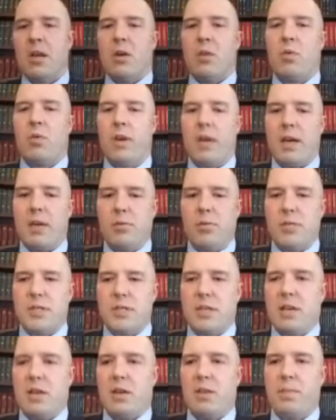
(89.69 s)
What I
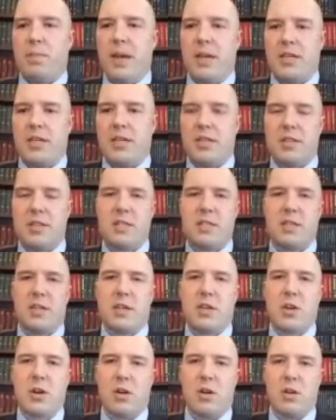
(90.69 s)
would tell patients
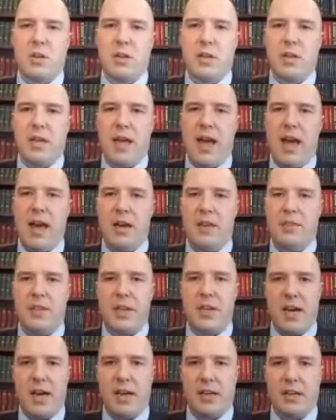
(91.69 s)
that currently have a
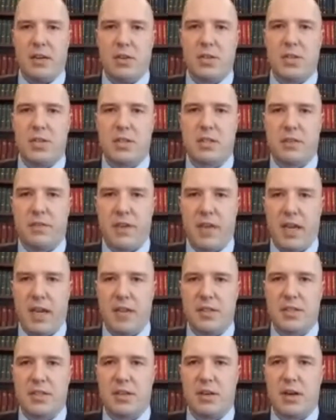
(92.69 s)
diagnosis of
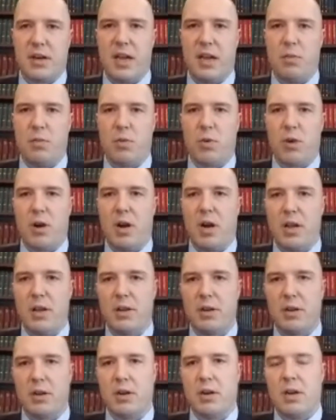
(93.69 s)
cancer and were
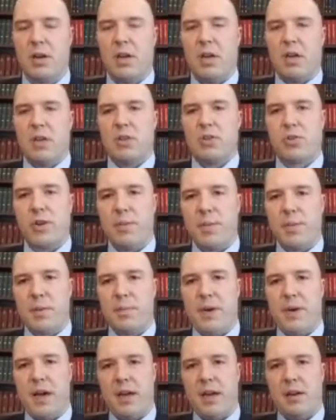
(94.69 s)
under
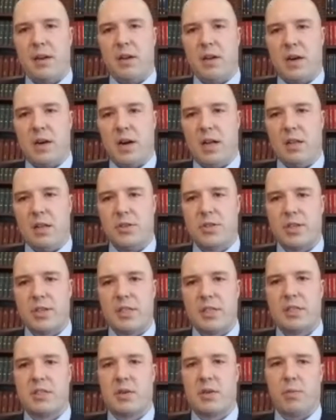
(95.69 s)
treatment by an
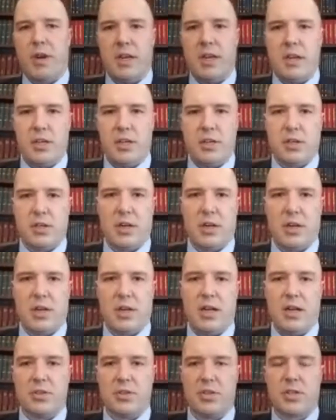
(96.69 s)
oncologist, a radiation
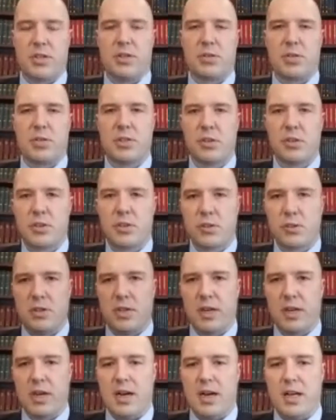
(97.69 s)
oncologist, or a
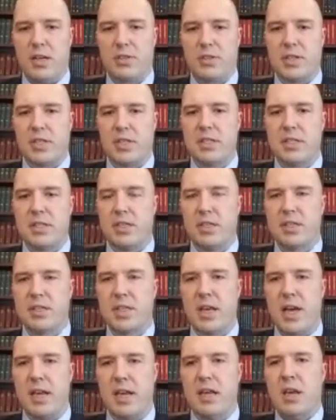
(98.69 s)
surgical oncologist is
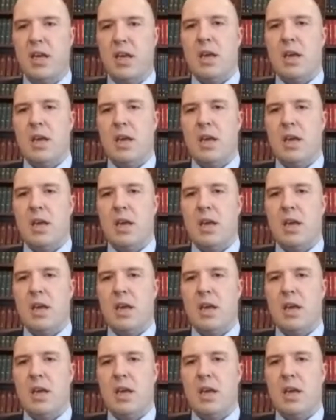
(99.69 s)
that